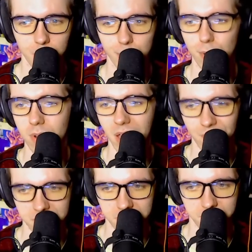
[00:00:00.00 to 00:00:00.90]
pull
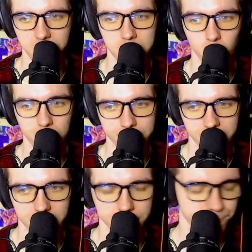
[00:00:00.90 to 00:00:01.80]
everything from the
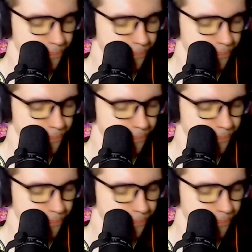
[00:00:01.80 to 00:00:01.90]
website.